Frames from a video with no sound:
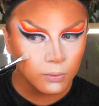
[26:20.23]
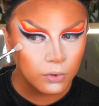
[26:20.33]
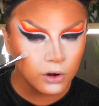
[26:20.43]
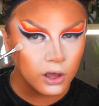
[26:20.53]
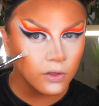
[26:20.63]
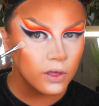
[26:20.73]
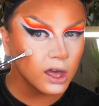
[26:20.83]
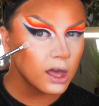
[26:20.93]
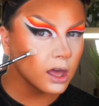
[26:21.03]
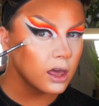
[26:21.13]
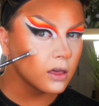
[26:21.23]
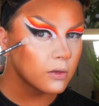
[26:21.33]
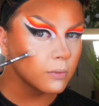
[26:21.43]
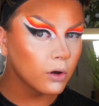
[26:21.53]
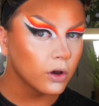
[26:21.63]
put it on the
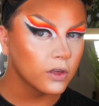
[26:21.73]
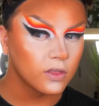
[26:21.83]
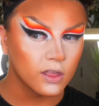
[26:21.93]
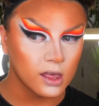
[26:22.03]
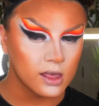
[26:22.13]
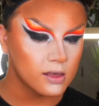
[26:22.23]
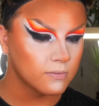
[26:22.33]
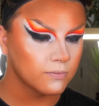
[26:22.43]
highest point there.